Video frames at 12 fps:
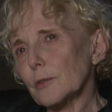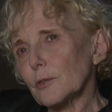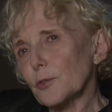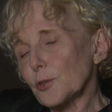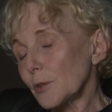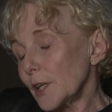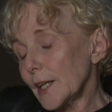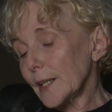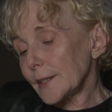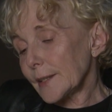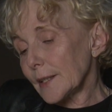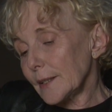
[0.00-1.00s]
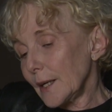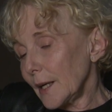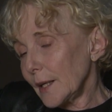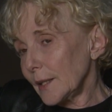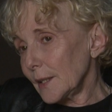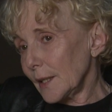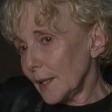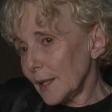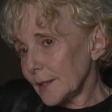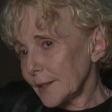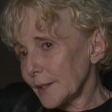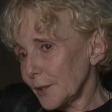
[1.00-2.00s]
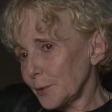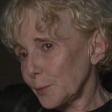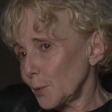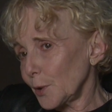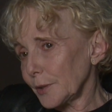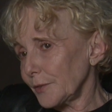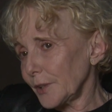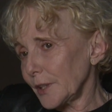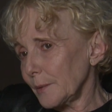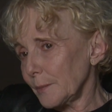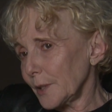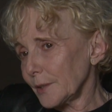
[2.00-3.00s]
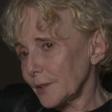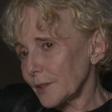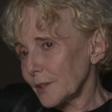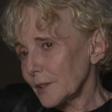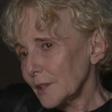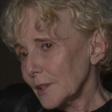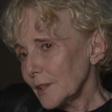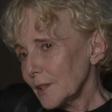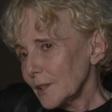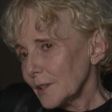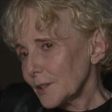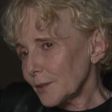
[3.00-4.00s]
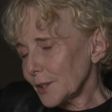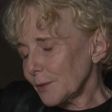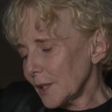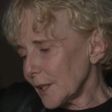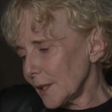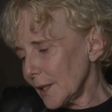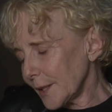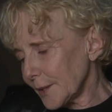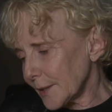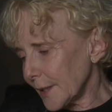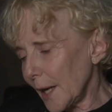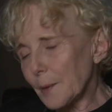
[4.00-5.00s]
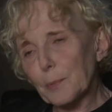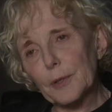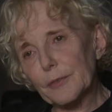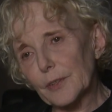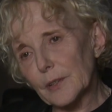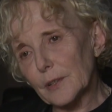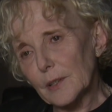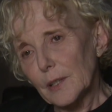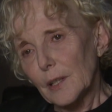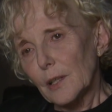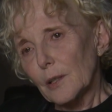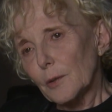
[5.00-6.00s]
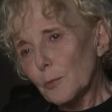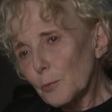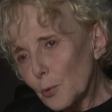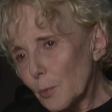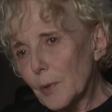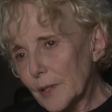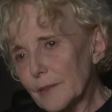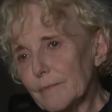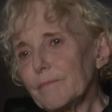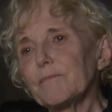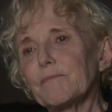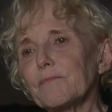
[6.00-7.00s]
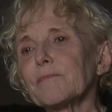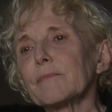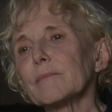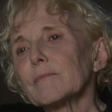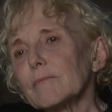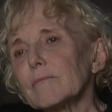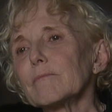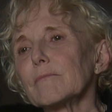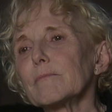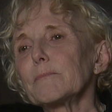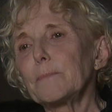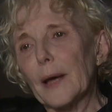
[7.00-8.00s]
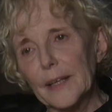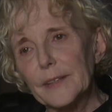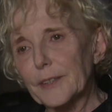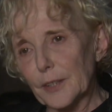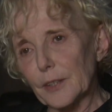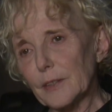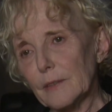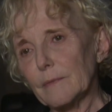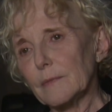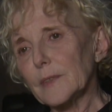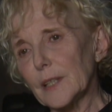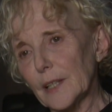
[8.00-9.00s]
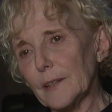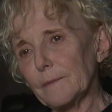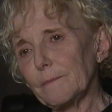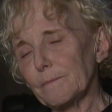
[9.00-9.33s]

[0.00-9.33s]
Juliette and I like her work very much. So it's like a type of a woman painter, yeah.